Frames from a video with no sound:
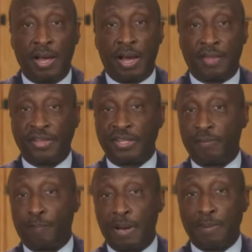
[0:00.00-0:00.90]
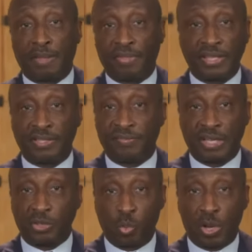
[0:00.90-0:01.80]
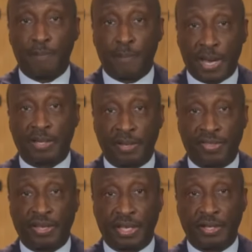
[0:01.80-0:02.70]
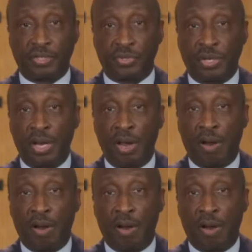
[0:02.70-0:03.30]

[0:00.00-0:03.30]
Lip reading: I think the public thinks of it as one monolithic industry.